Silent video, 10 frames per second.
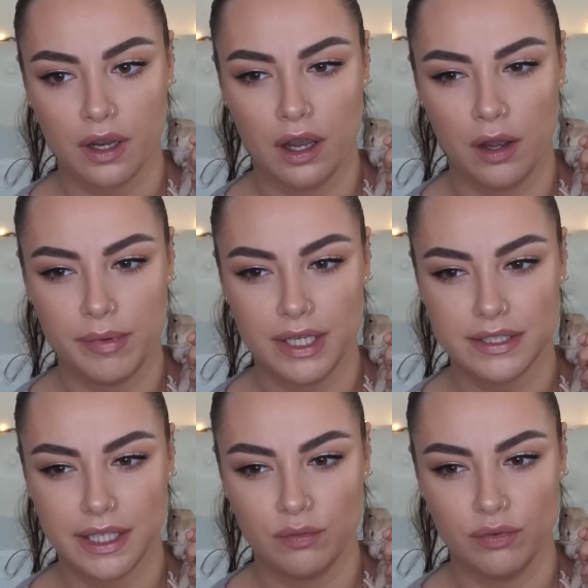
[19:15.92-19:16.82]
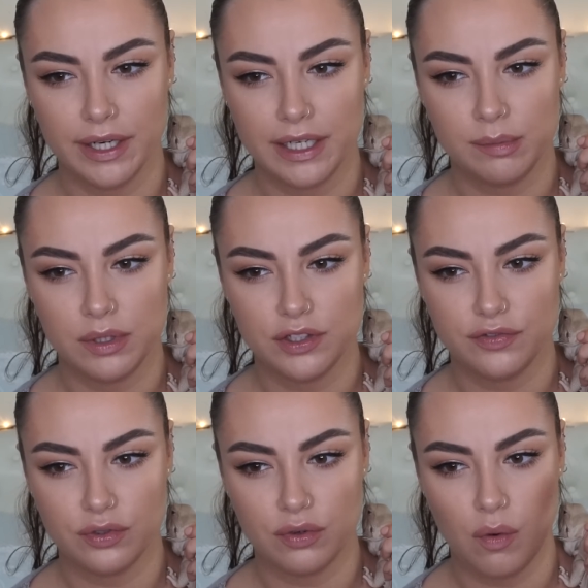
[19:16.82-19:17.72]
It's a really
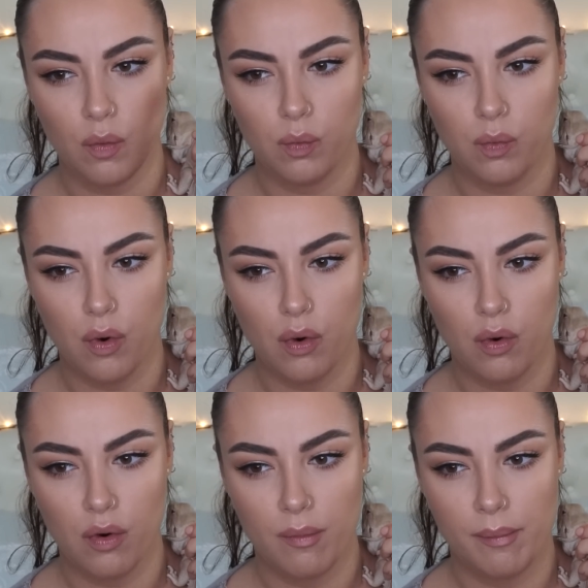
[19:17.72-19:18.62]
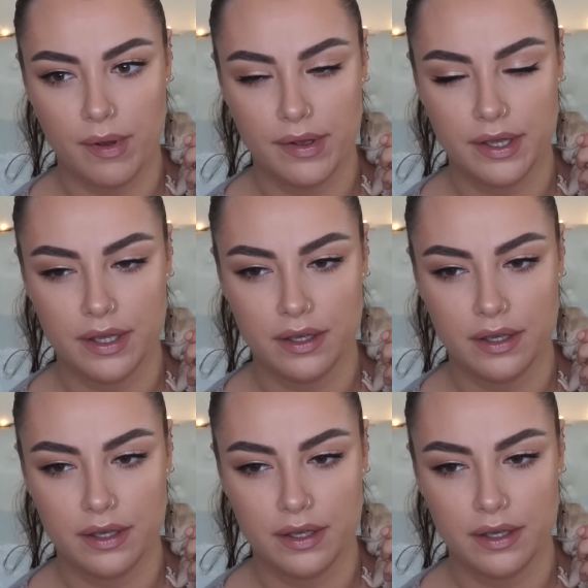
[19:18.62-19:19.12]
beautiful, warm,